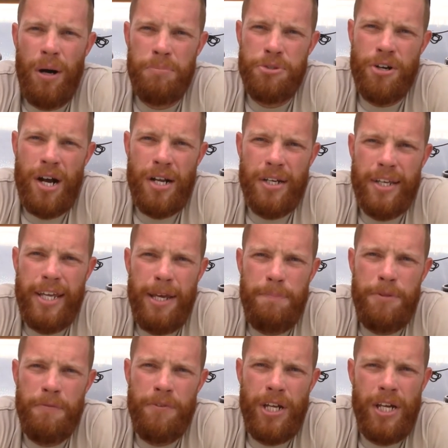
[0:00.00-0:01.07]
I'm trying to keep
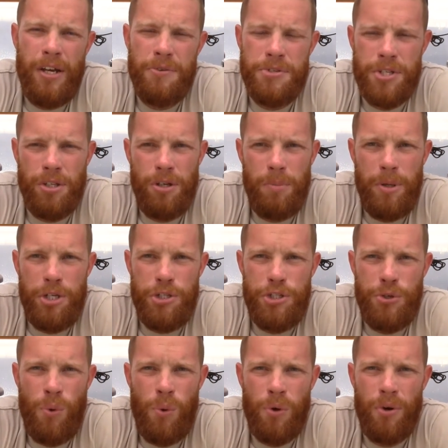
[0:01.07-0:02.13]
the videos a little bit
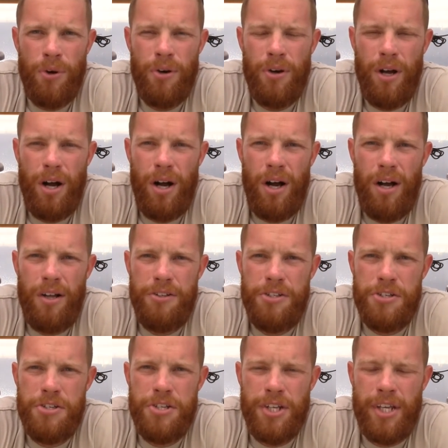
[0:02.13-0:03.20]
shorter uh,
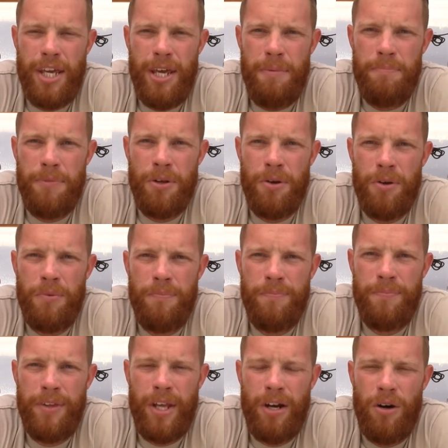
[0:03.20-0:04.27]
just to keep the,
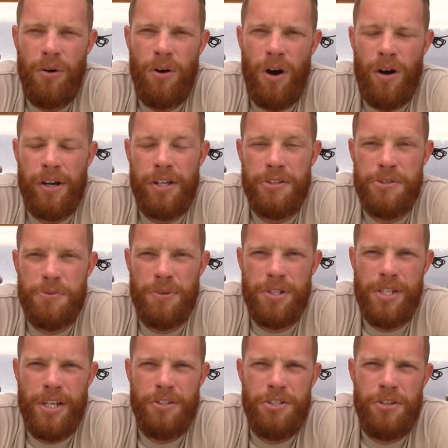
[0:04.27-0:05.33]
you know, audience
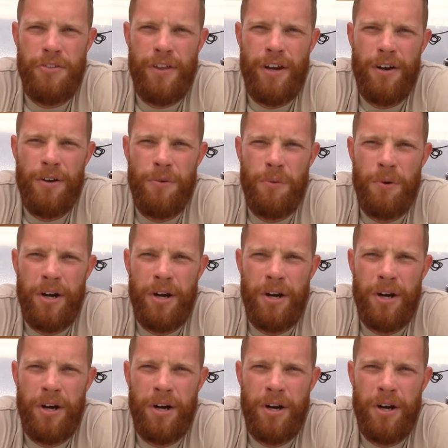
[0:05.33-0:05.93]
retention there or